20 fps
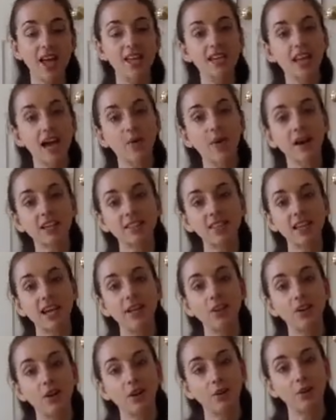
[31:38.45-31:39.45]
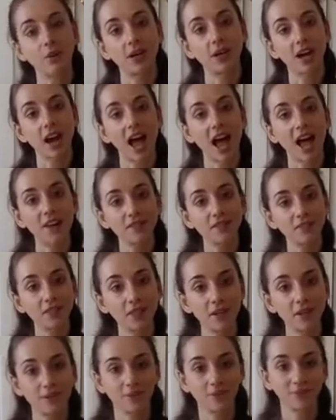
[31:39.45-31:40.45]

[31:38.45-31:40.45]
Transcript: Now exhale, lower and float.